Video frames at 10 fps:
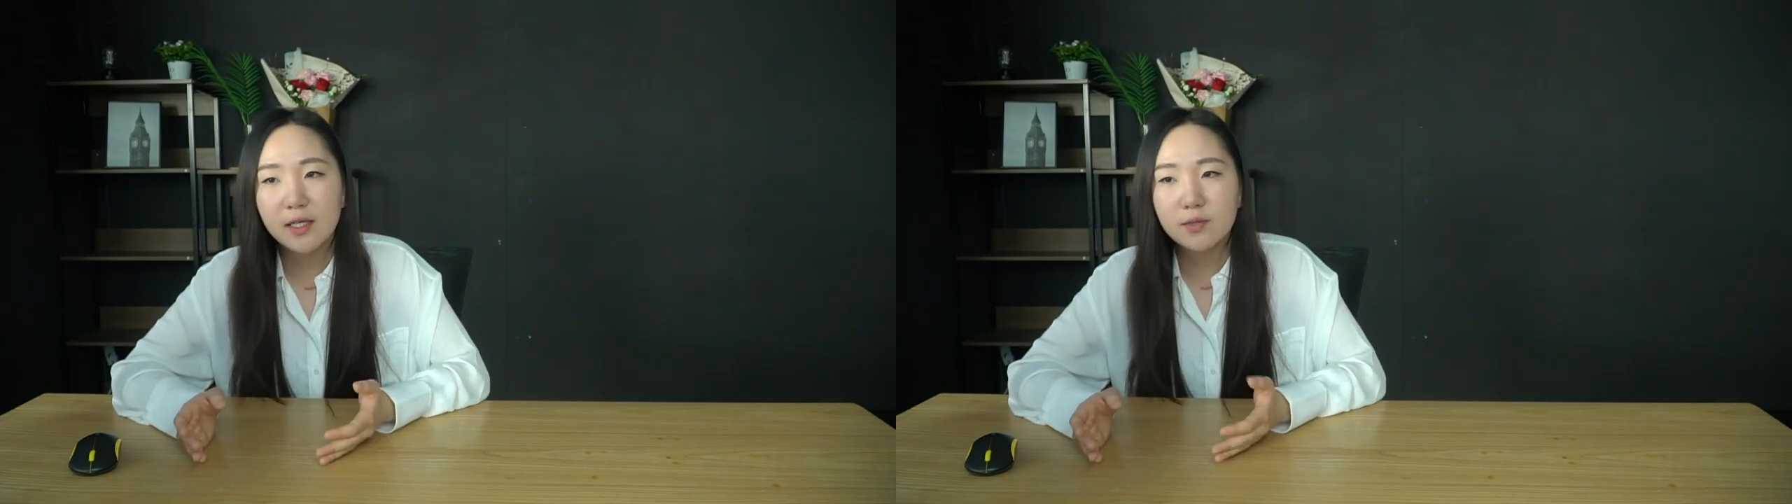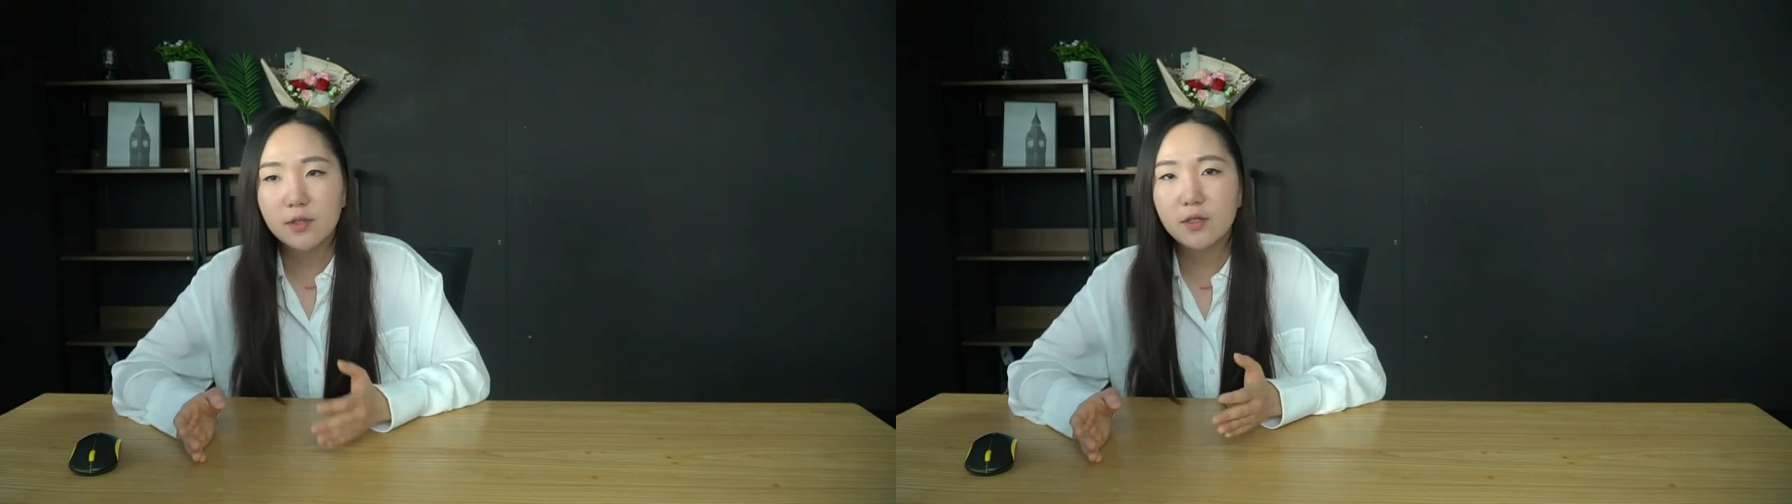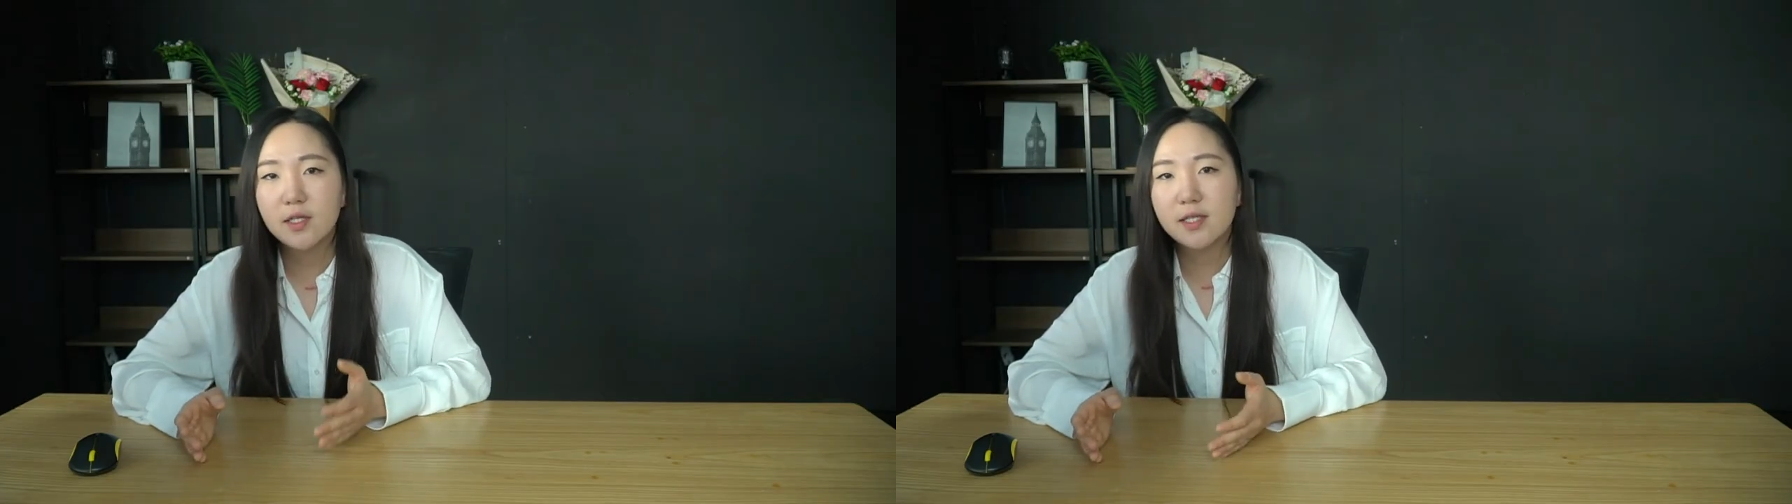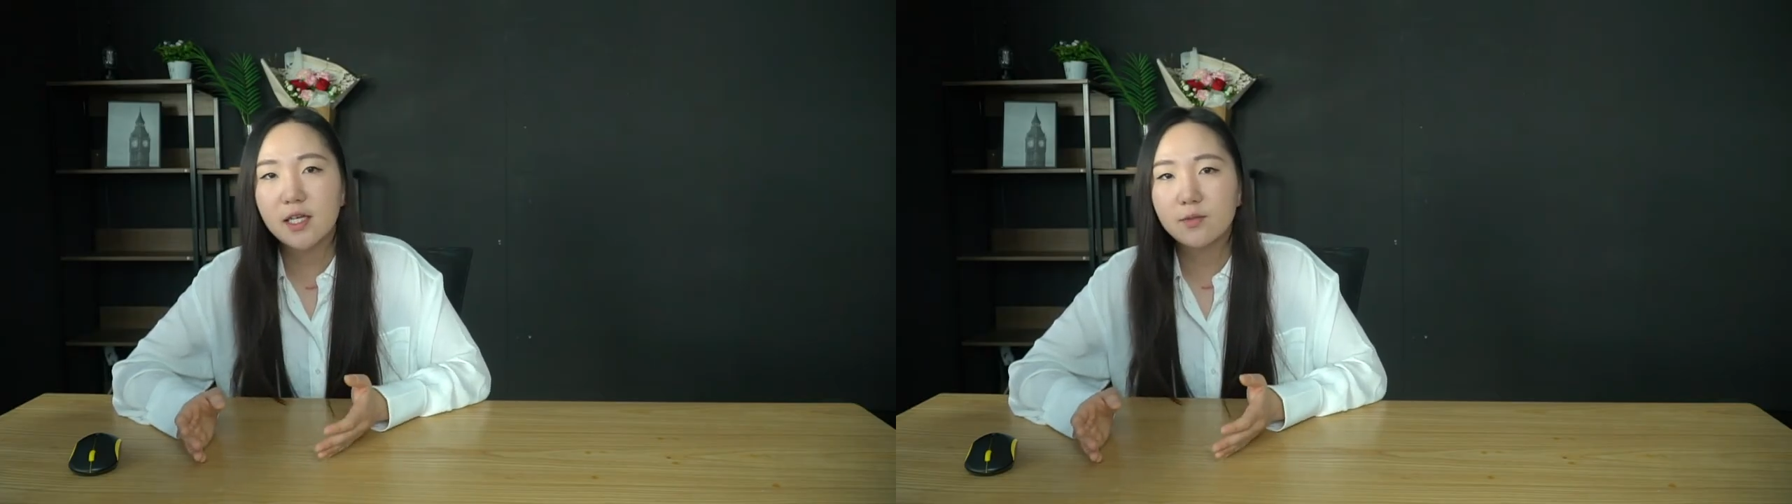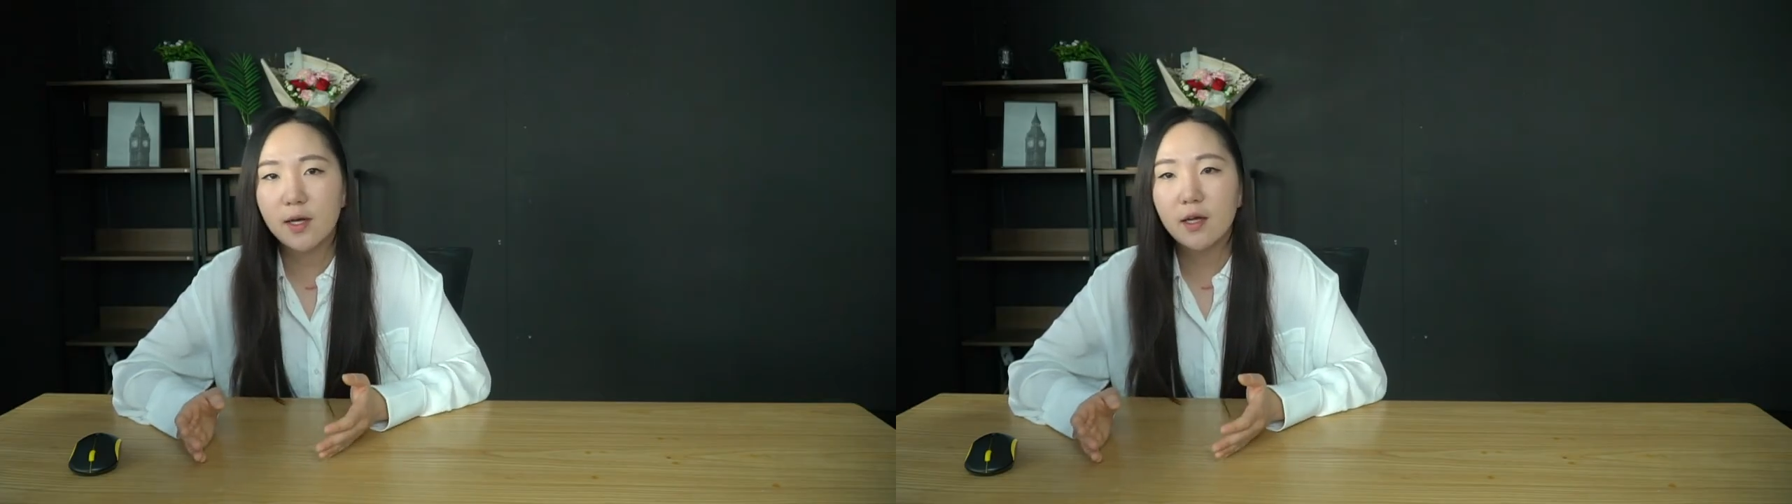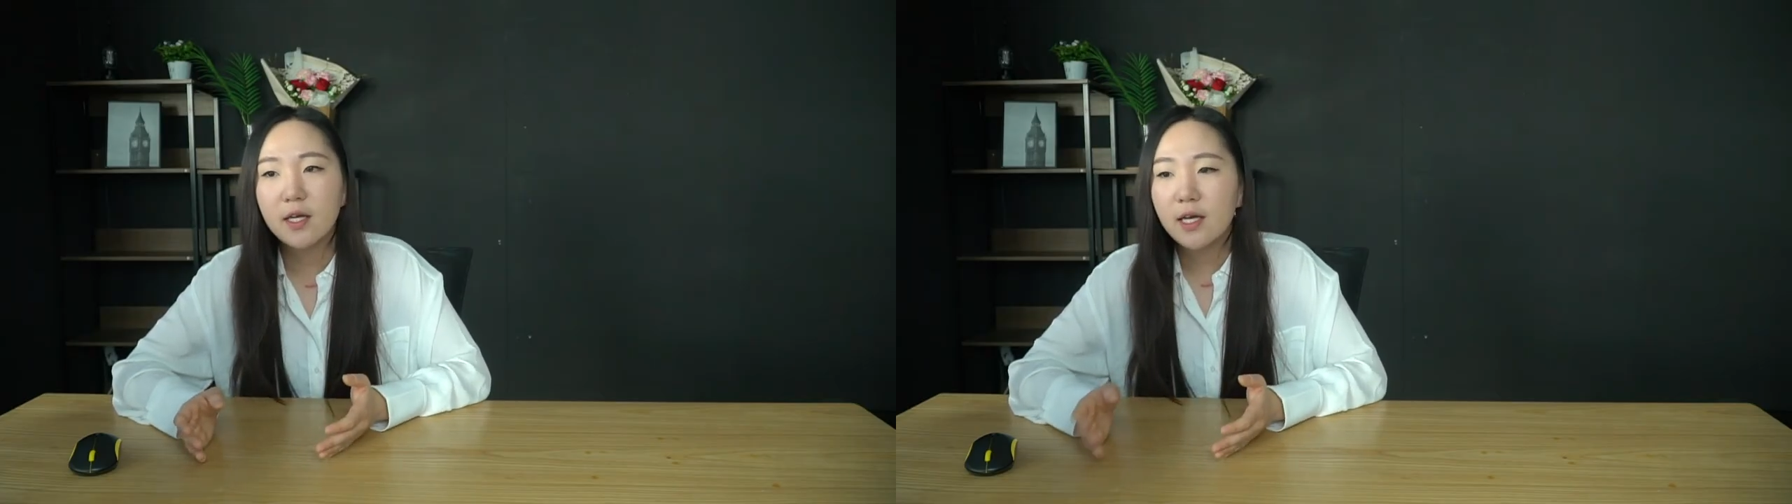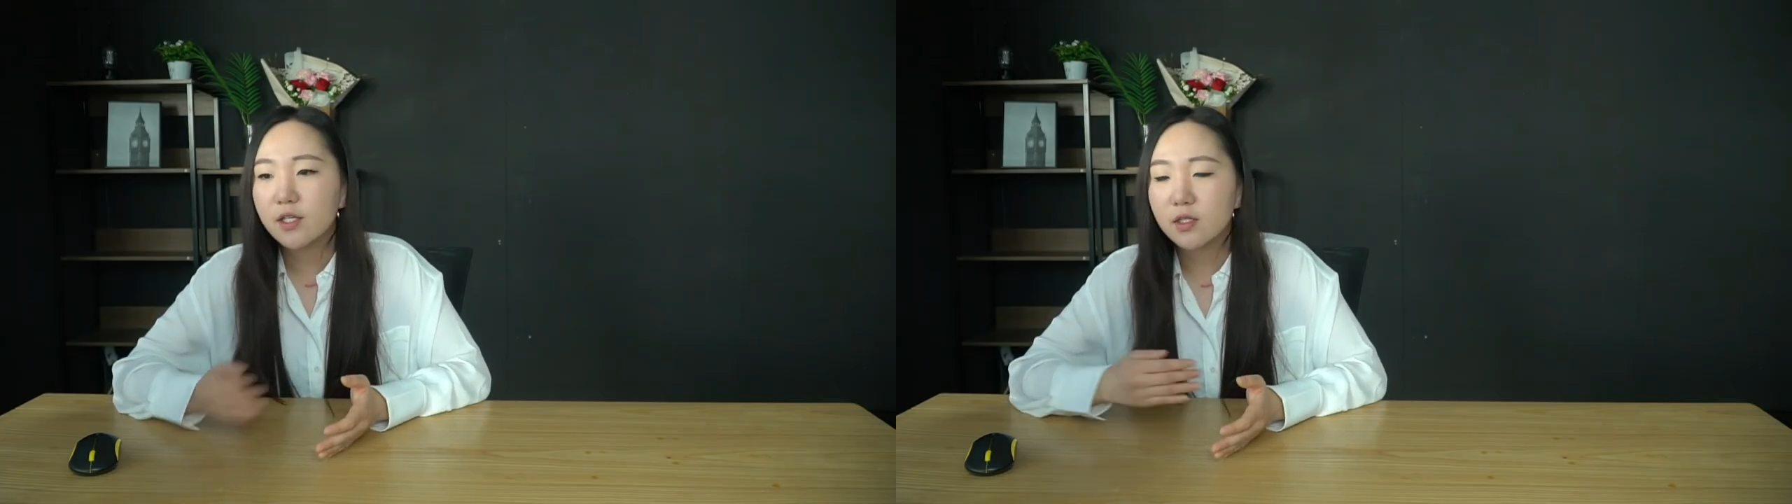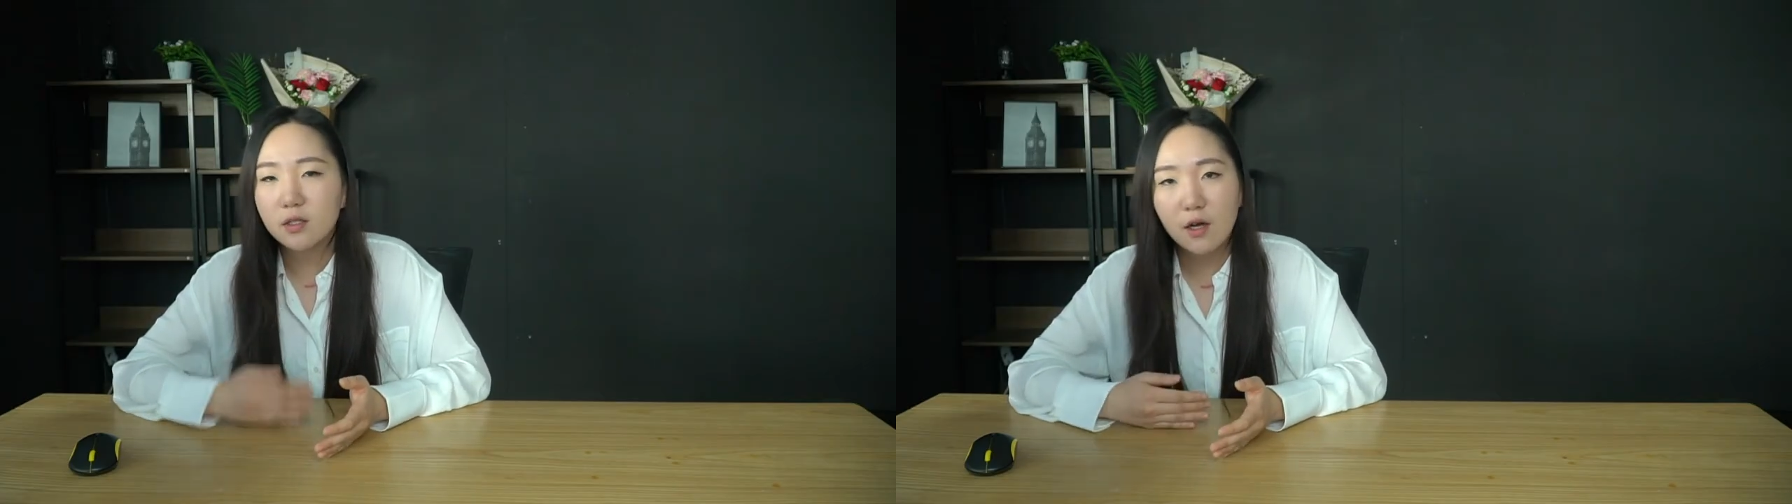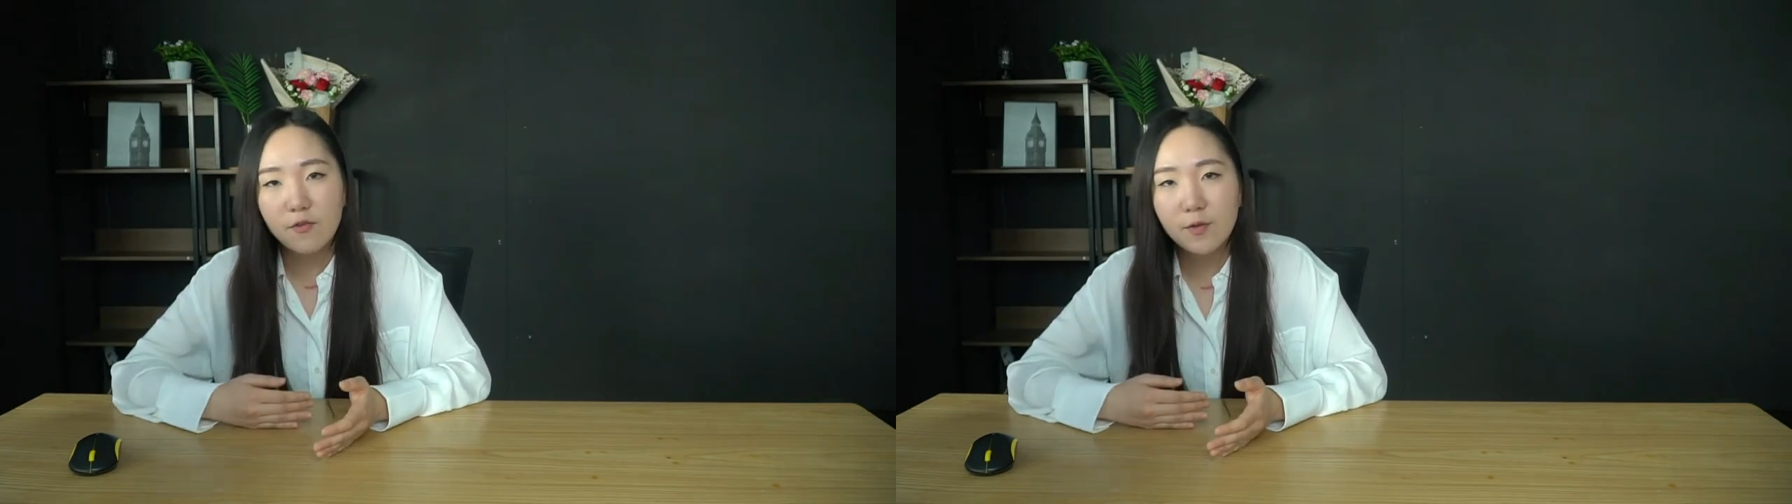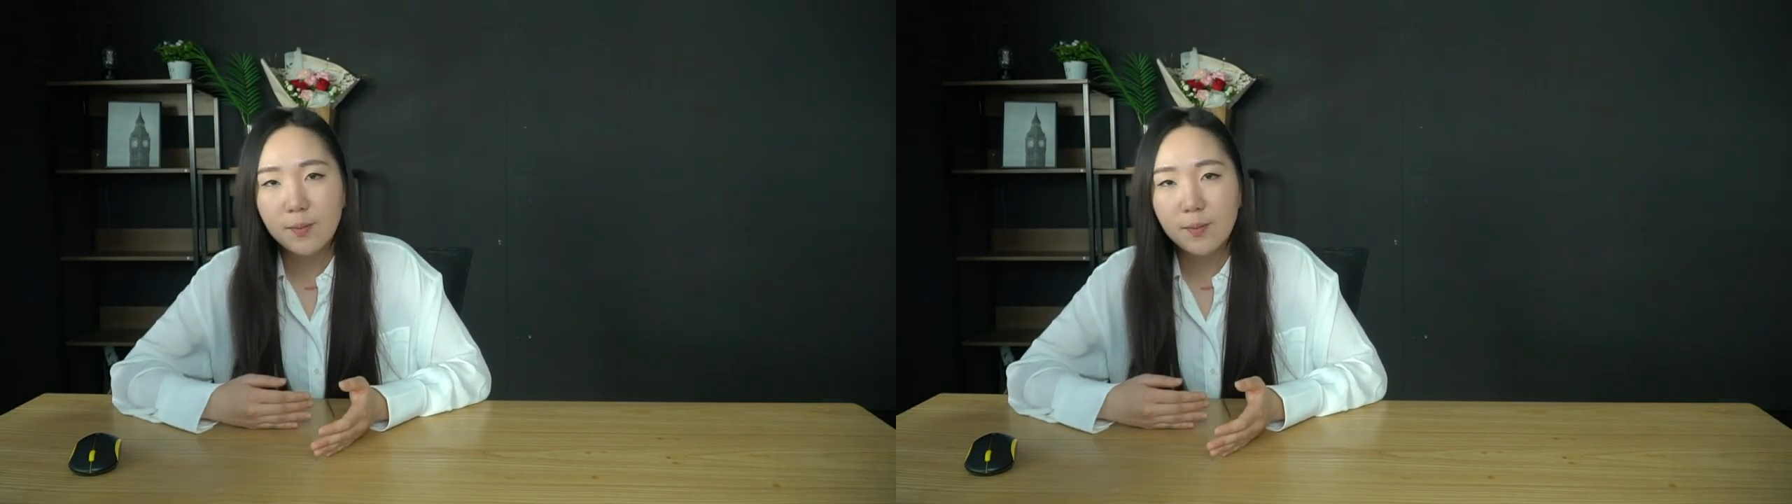it's one of those things where just start from the